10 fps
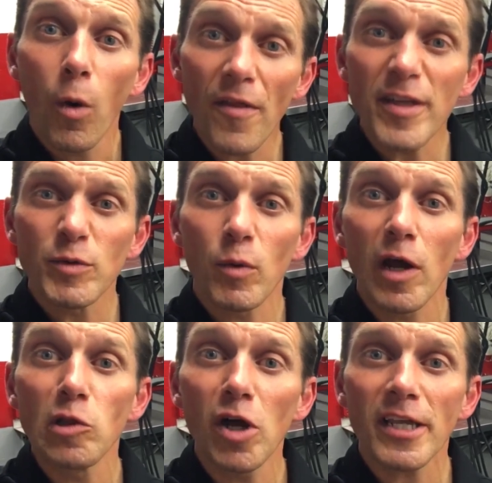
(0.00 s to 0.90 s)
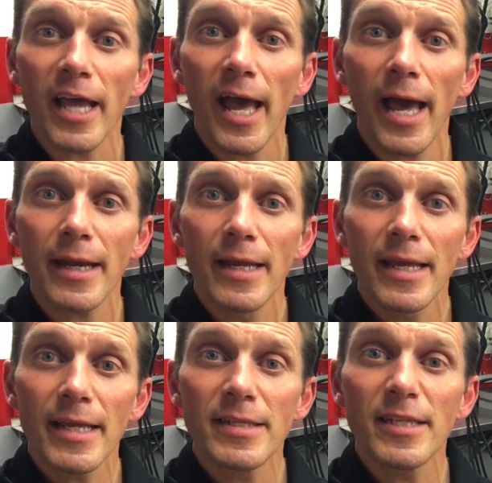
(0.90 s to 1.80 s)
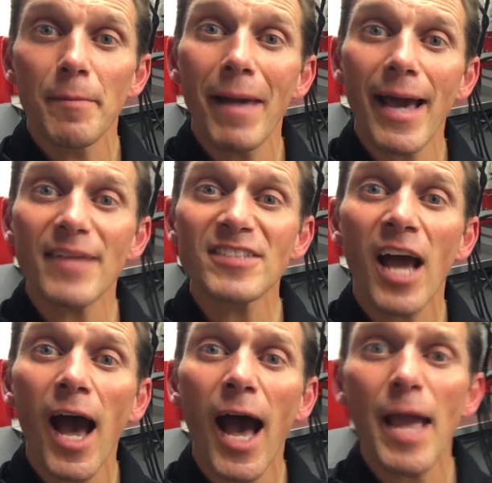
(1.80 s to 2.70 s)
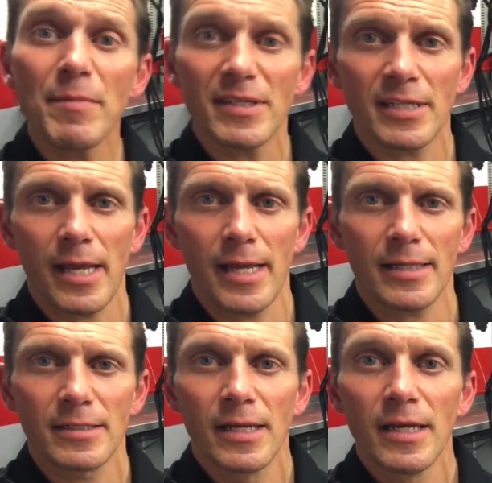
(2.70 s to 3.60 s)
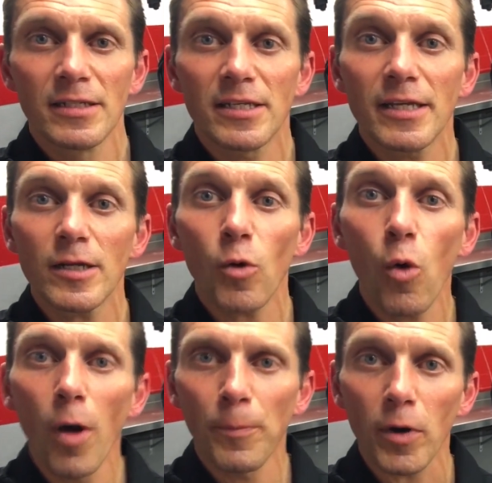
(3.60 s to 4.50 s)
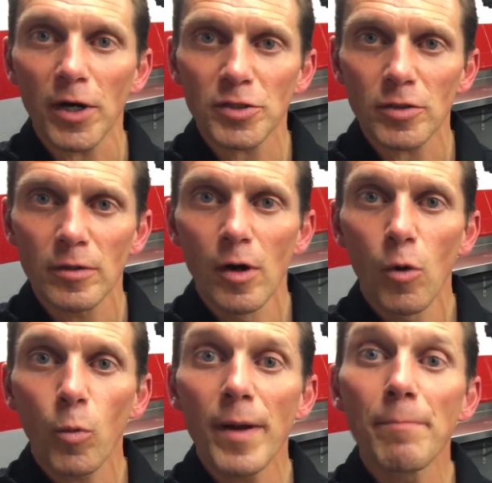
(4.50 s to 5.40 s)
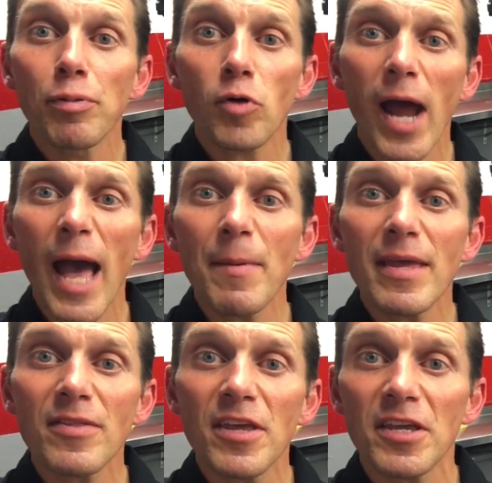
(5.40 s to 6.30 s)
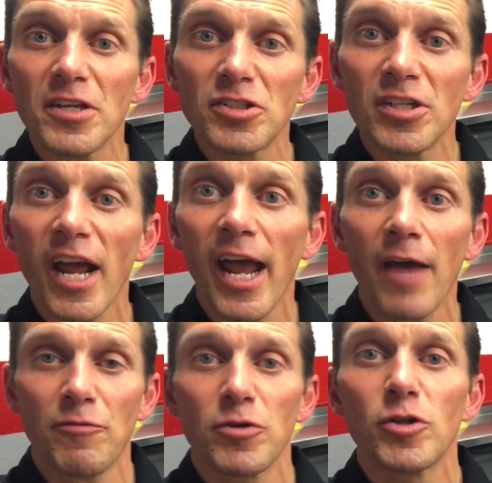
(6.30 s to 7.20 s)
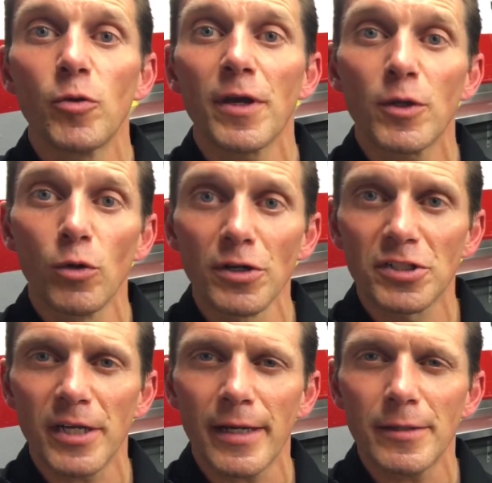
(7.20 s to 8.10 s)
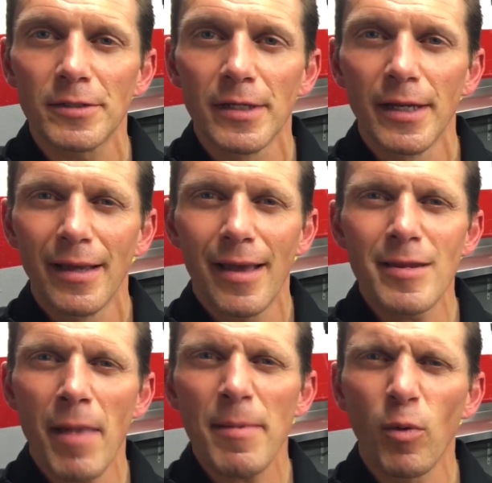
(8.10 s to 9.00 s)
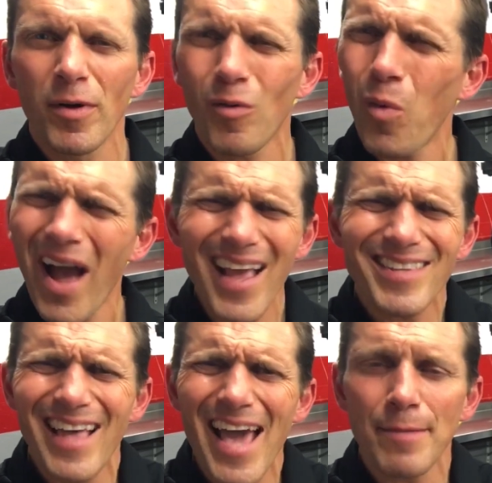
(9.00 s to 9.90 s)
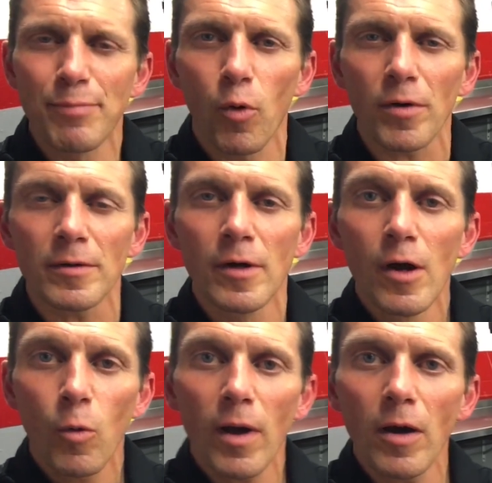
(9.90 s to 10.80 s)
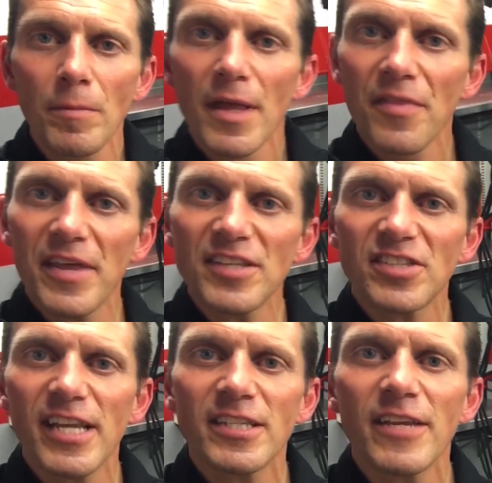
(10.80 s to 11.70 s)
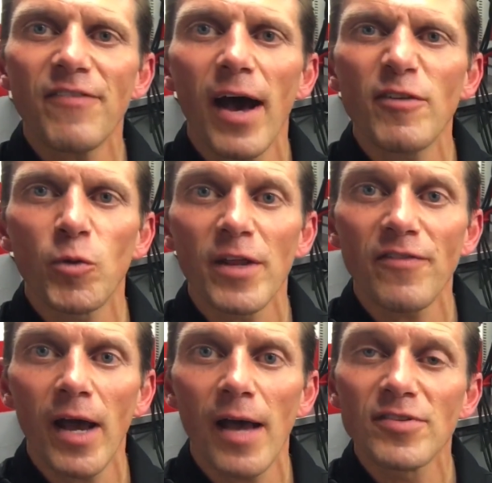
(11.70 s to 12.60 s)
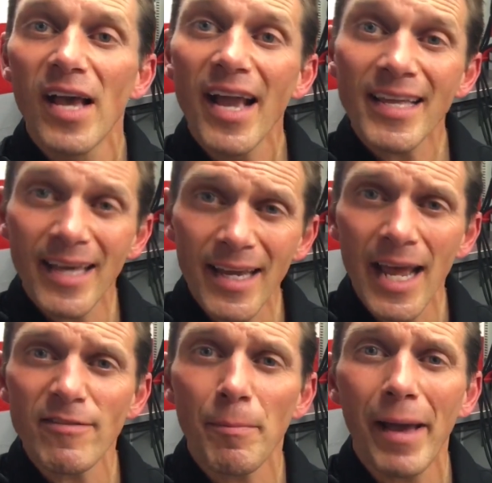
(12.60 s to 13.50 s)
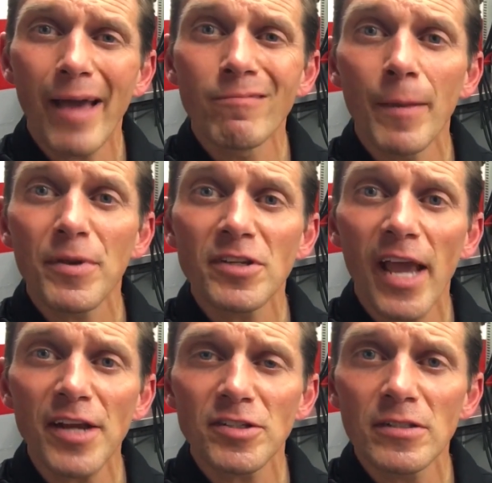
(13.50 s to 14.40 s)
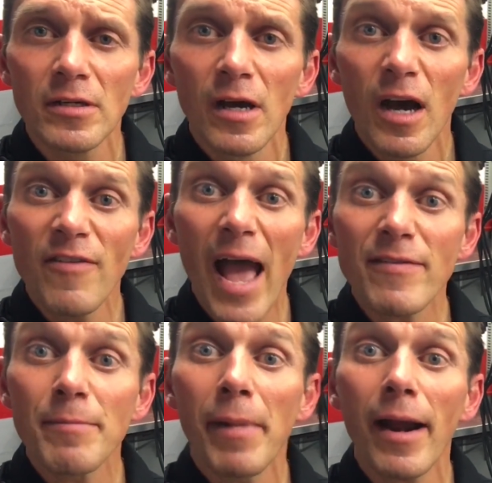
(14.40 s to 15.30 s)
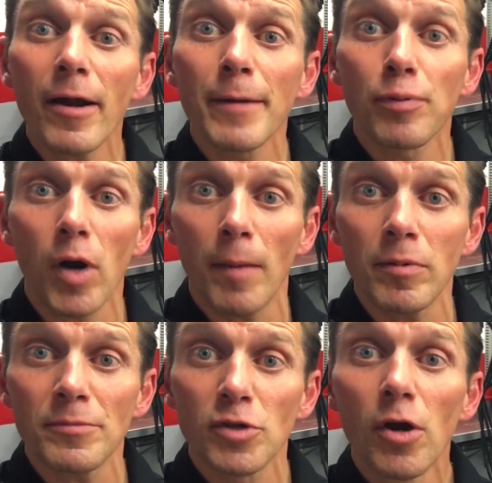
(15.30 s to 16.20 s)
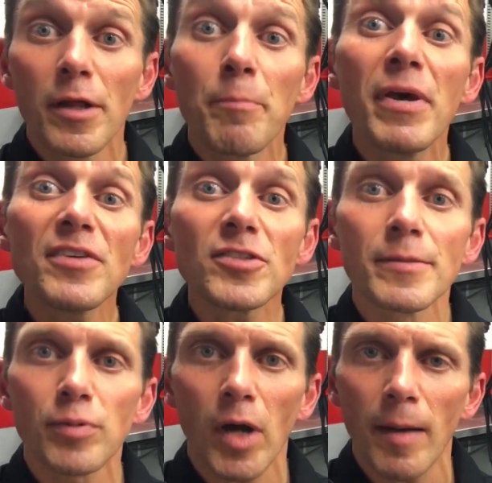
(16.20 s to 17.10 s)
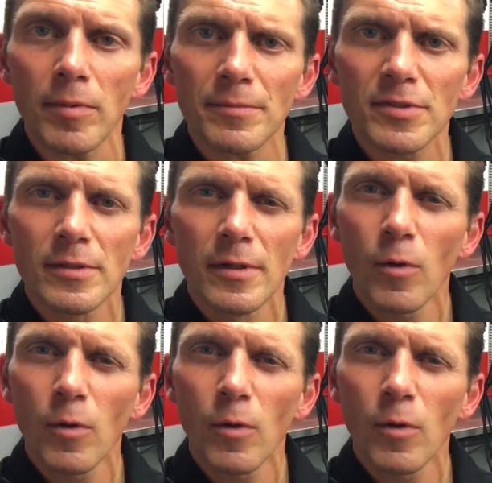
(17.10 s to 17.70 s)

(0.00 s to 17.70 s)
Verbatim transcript: One of the things we wanna look at is the amount of time it takes to get oil pressure when priming the engine after doing an oil change. And you may be wondering, why is that important? Well, these CT525s kind of have a bad reputation of having bearing problems and piston problems.